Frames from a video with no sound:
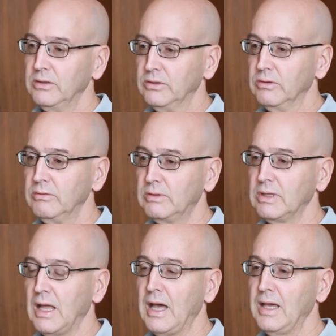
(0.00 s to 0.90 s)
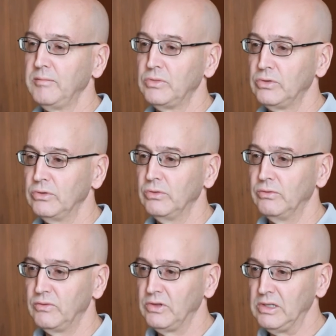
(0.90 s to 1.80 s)
to climb
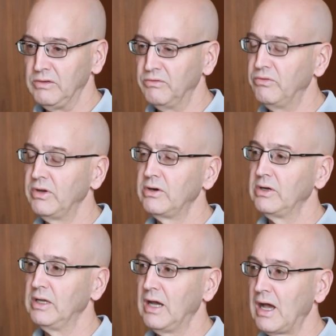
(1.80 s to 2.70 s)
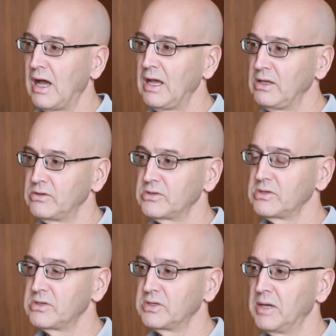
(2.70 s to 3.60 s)
to the very highest
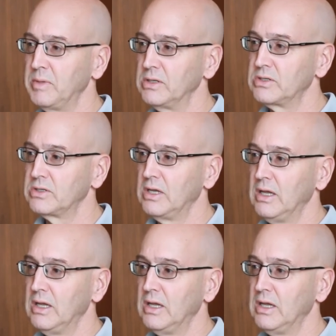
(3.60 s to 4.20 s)
summits